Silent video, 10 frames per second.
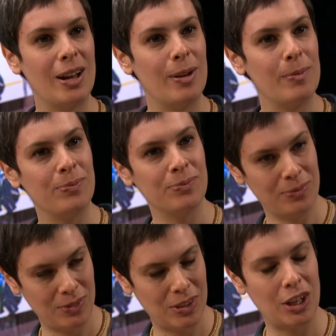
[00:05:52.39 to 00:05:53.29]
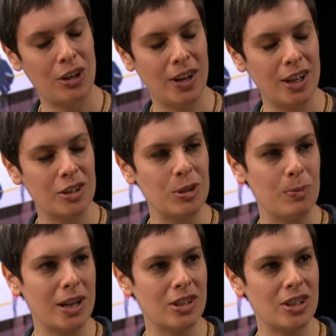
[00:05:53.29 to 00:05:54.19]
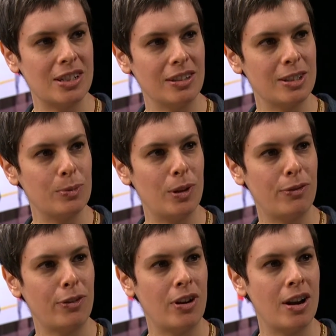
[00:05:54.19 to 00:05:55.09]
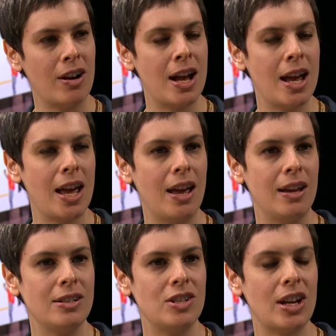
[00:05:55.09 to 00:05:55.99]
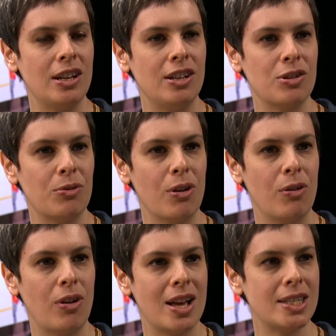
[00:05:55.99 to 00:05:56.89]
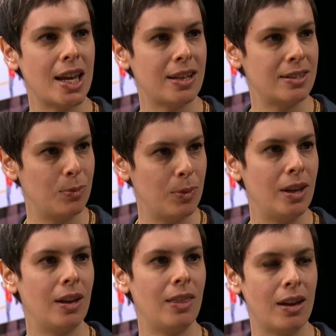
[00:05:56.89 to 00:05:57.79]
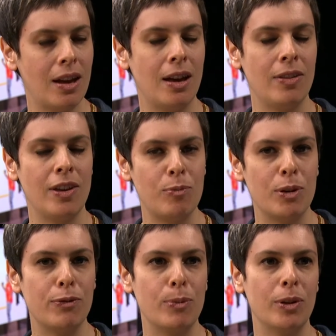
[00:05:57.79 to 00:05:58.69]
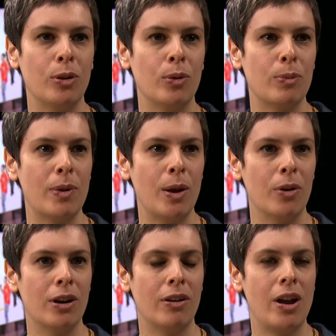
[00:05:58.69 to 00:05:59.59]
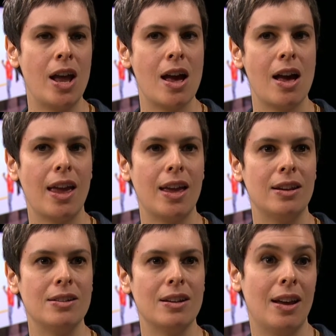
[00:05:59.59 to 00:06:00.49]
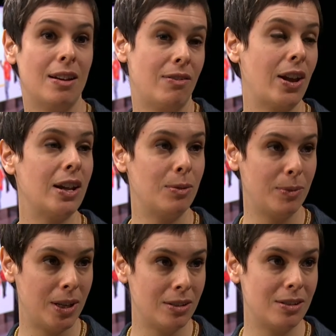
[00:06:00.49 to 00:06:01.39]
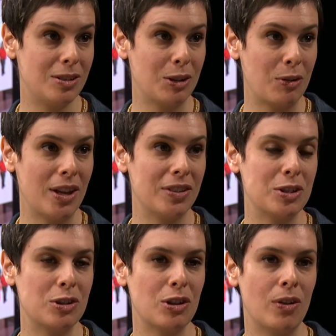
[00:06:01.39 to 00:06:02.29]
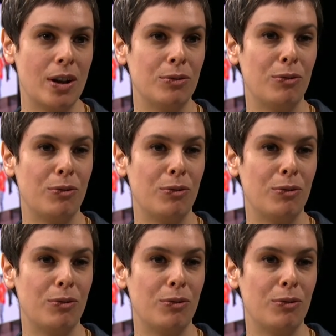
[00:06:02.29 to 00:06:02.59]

um, the curators you mentioned, Elizabeth Ferrer and Jenny Gerow, contacted right. me. Uh, they've been familiar with my work and uh, invited me to create this show. And I was